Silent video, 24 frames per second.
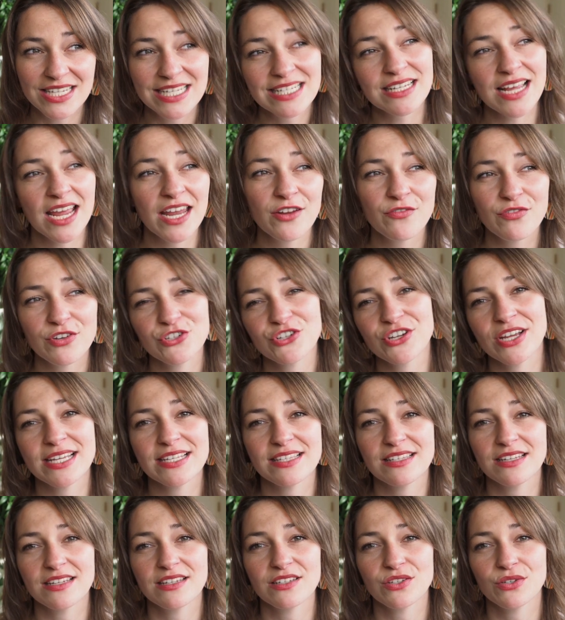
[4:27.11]
It's kind of
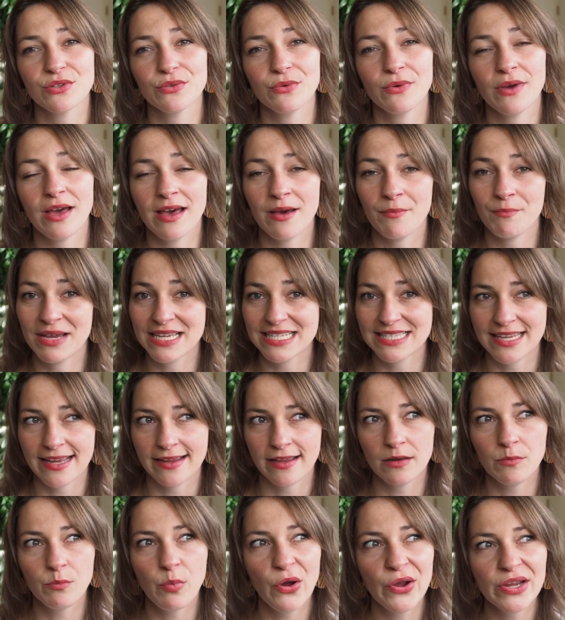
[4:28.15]
adjacent to uh, my
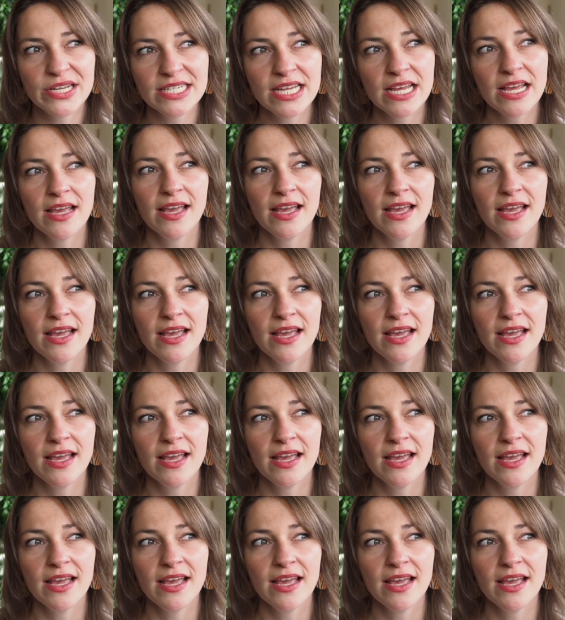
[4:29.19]
second point,